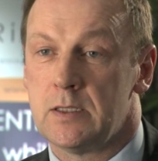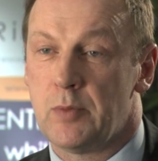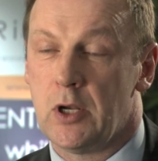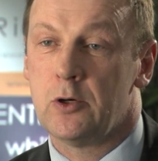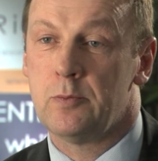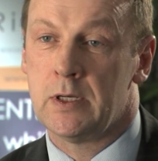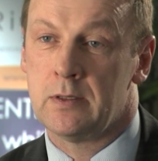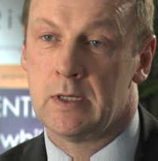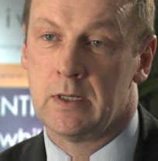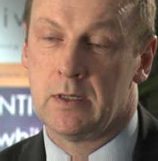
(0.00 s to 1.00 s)
a diploma
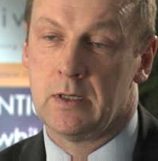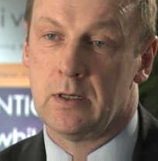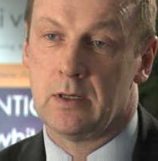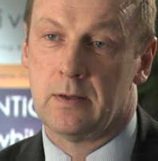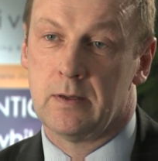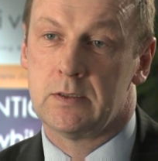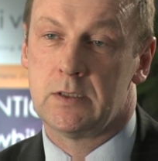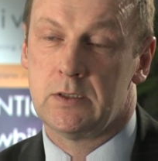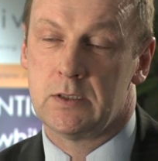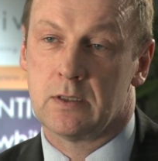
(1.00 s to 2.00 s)
in
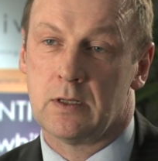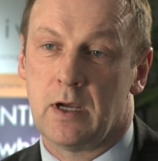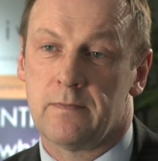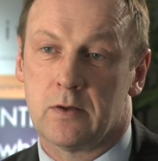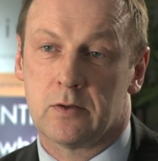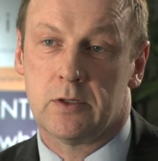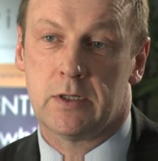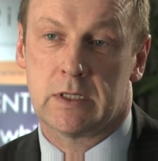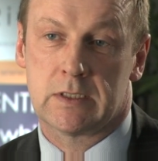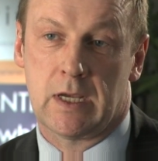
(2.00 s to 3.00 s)
teaching in the lifelong
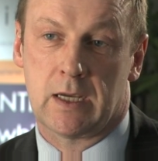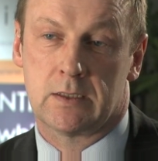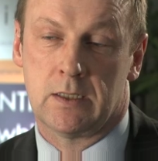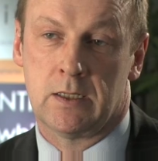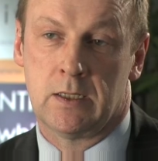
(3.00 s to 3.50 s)
learning sector.